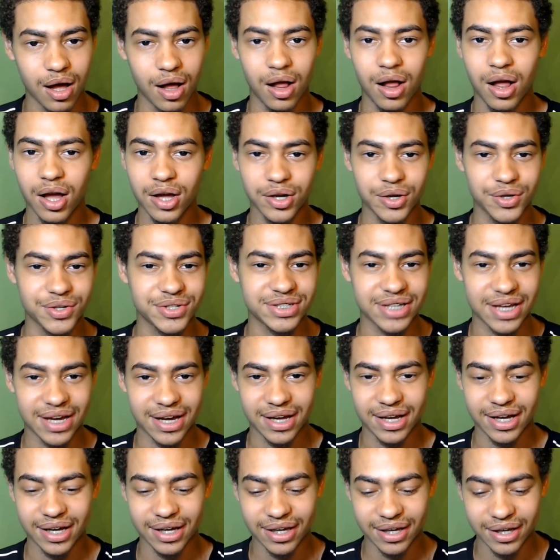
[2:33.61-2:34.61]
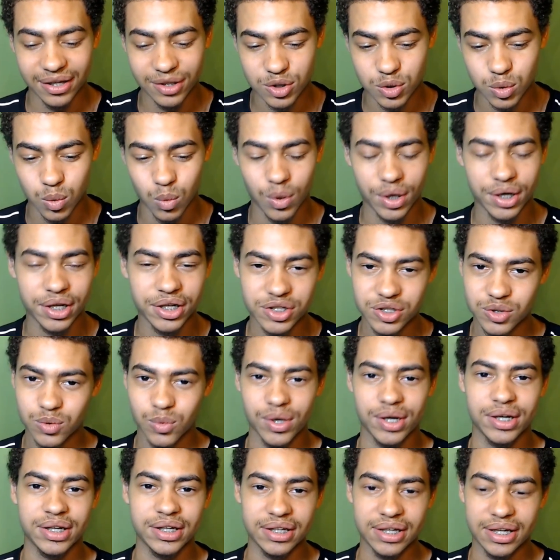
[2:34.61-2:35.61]
all I know is that
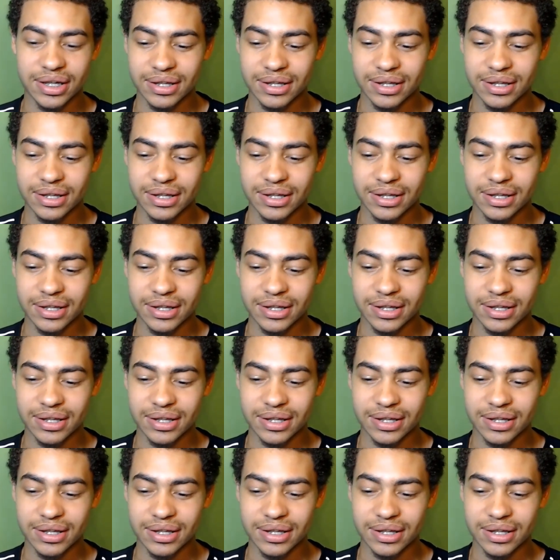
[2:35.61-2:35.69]
2020